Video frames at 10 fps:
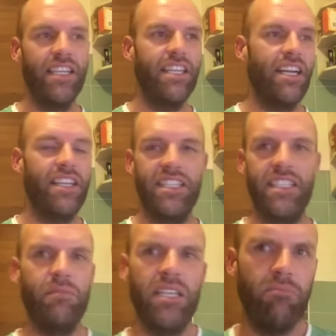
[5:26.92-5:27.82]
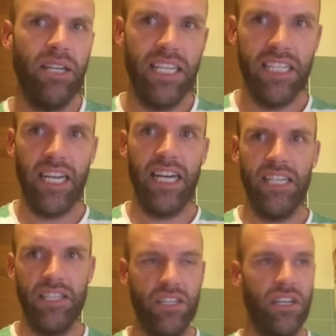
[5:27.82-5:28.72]
you know, there's there's plenty of
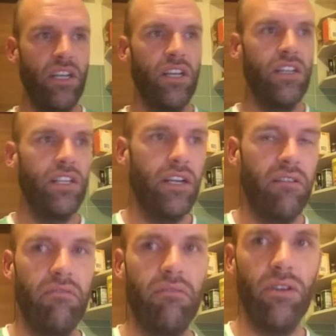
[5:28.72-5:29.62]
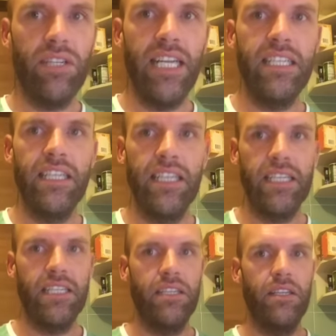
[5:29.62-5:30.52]
studies that have looked into
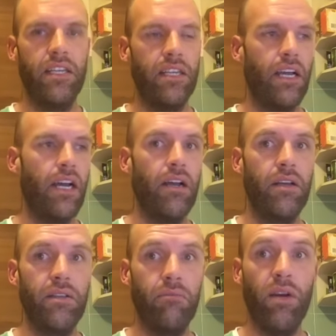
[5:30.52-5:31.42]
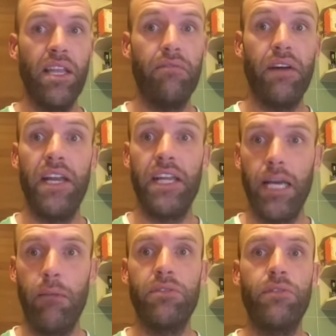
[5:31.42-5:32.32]
this that uh, where the funding
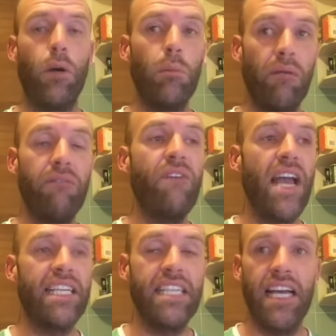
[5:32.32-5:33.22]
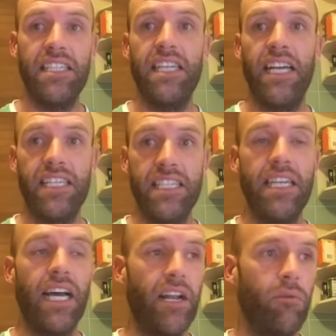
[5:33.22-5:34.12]
comes from affects how studies are
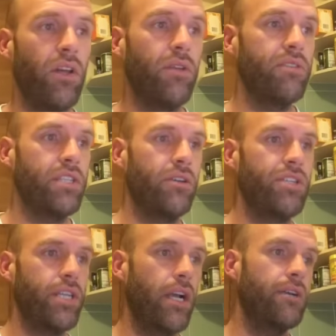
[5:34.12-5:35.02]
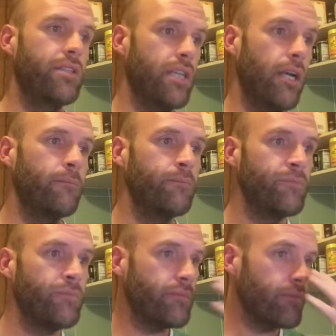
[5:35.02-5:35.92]
done and what the results show. So.
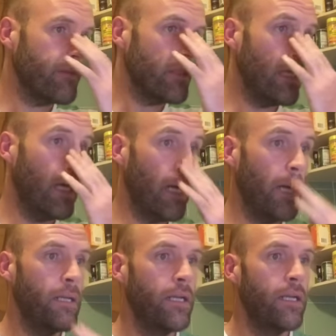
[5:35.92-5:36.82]
Uh,